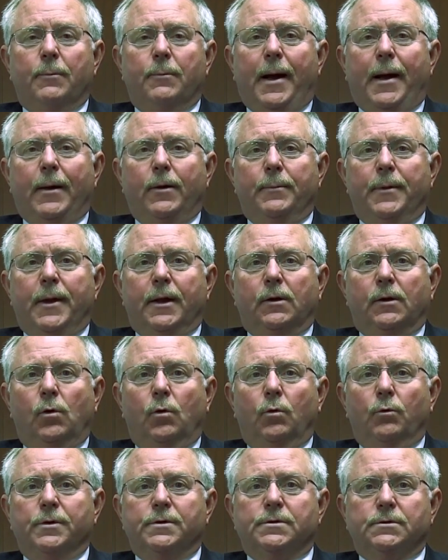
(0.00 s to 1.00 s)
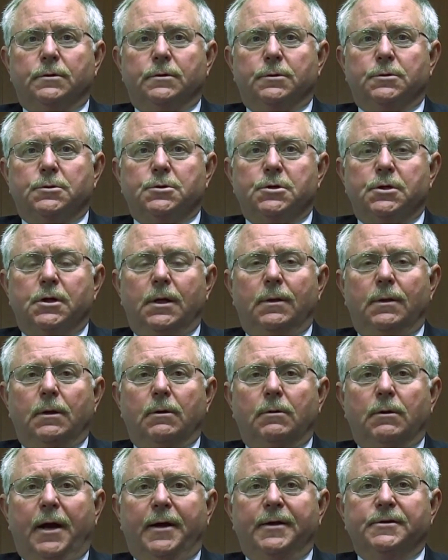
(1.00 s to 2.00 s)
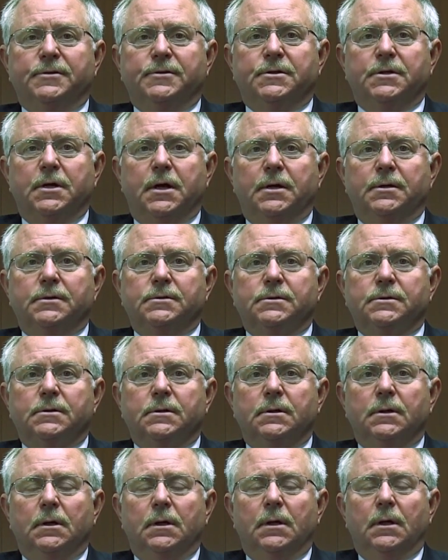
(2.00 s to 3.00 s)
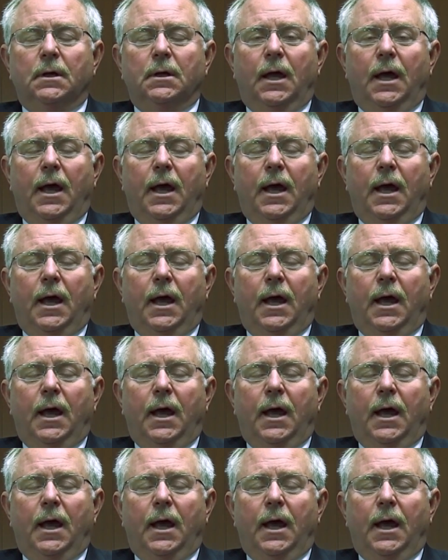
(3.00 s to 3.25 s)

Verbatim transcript: for biomedical research in the United States.